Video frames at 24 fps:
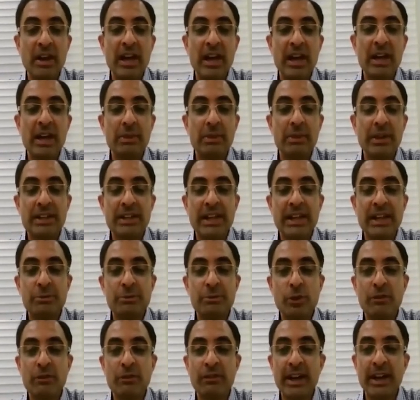and many times
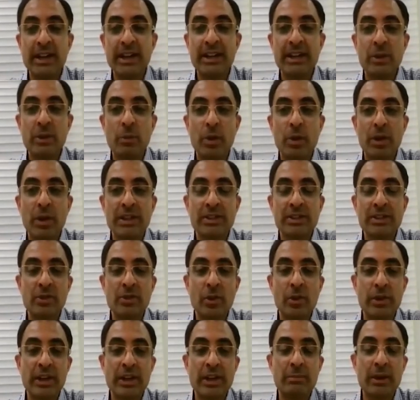you find that what is
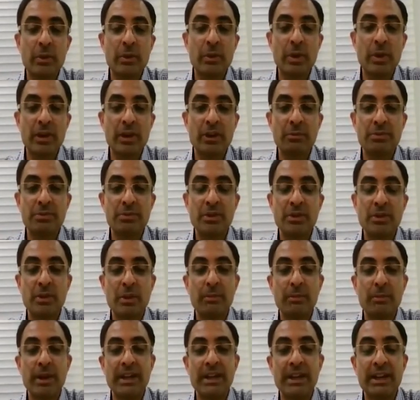noted by one
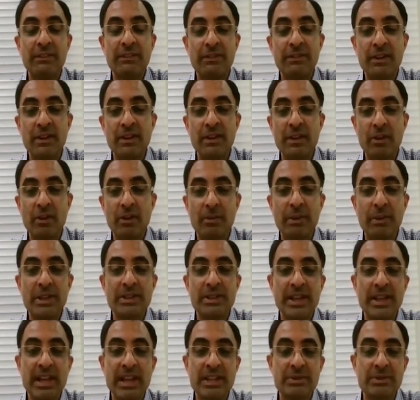observer may differ or may
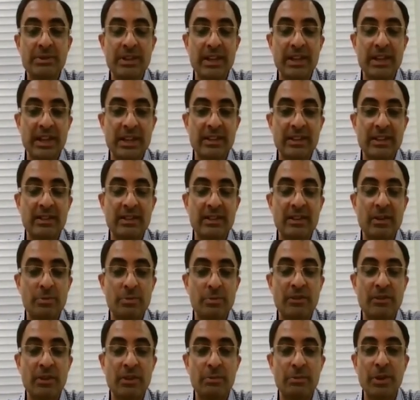change with another
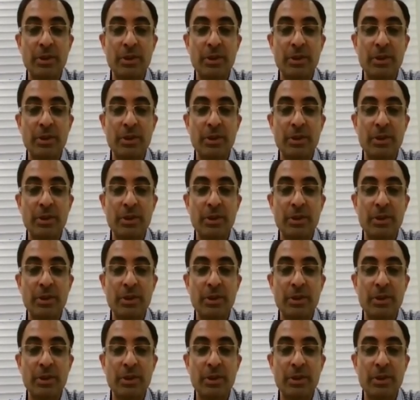observer,